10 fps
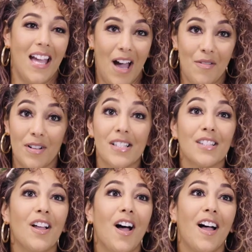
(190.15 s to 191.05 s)
I
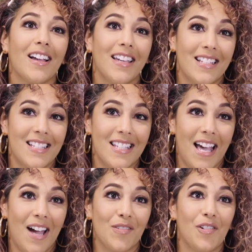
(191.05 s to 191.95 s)
wasn't long into
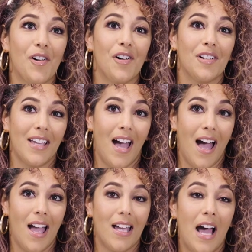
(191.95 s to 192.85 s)
that role, yeah.